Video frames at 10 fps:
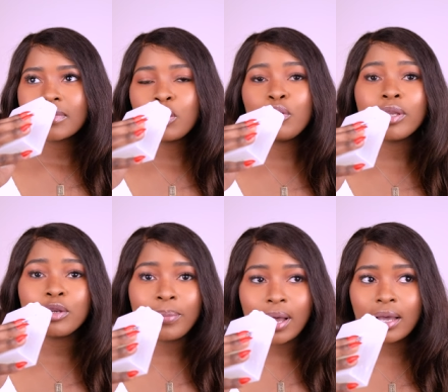you and
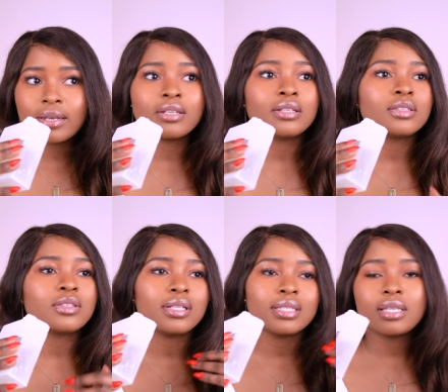your partner,
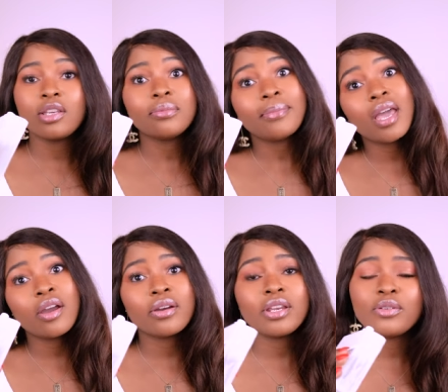so let's say you're
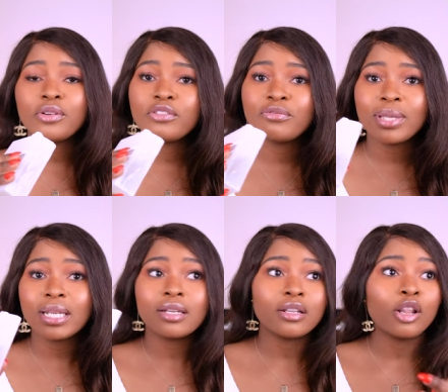married or you've
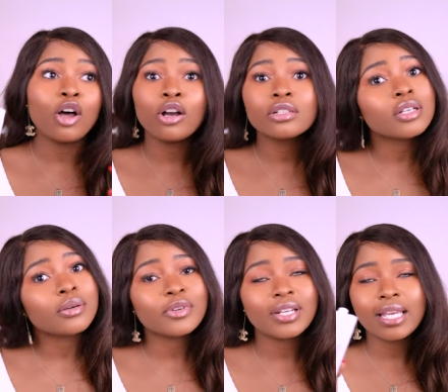been in a
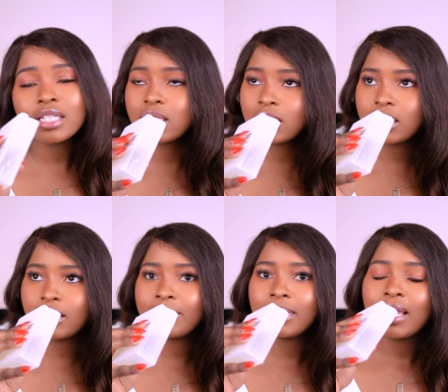long-term
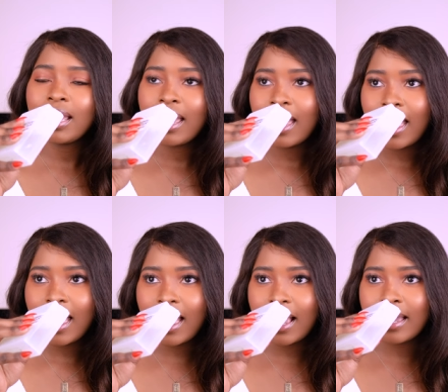relationship
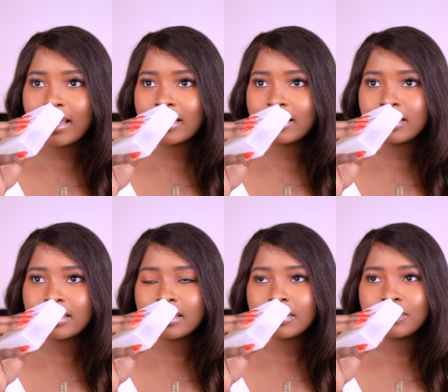
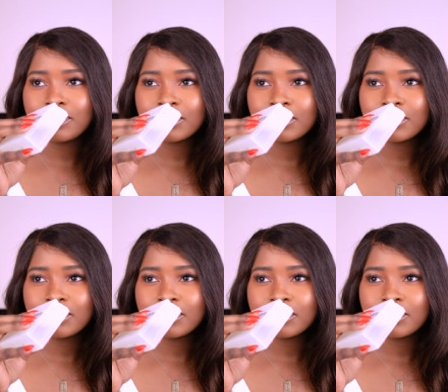and